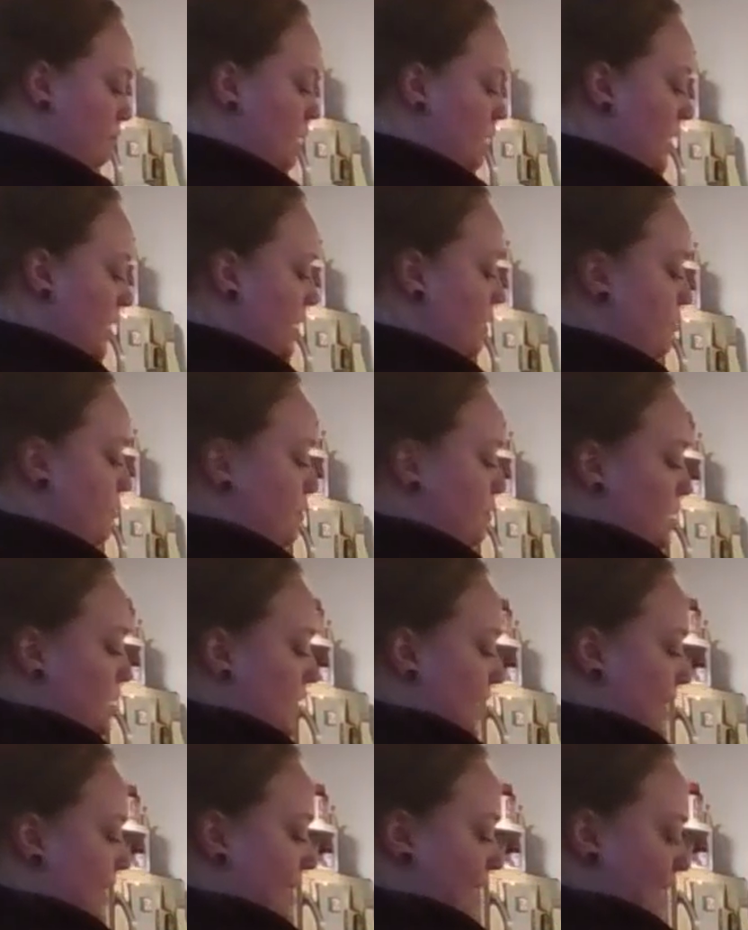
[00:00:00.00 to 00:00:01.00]
probably fold
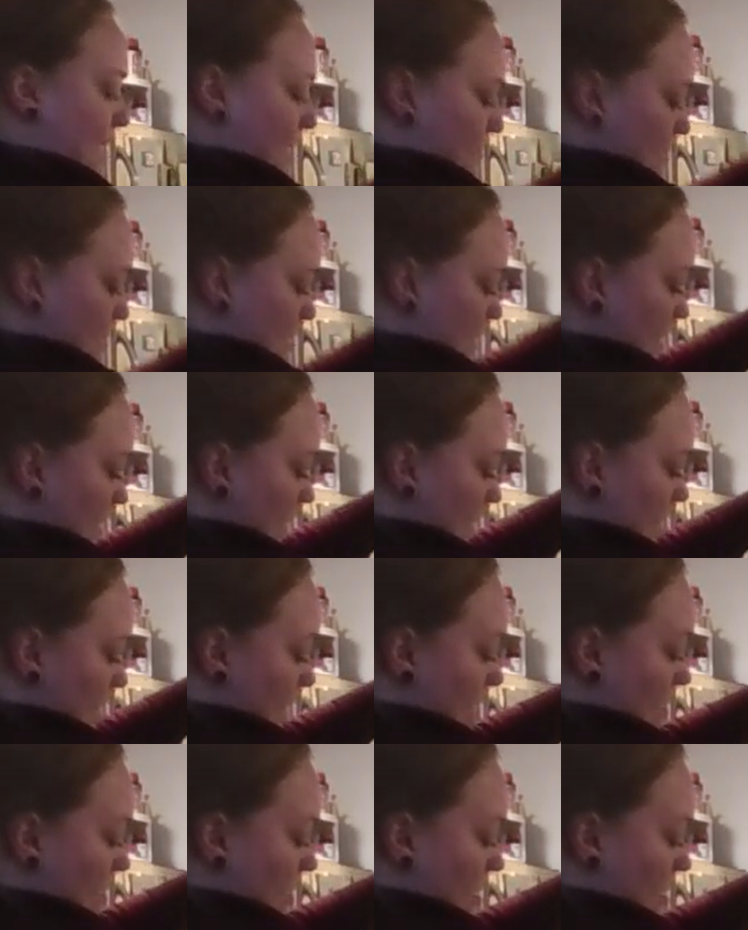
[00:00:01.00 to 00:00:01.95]
it in half because it's not that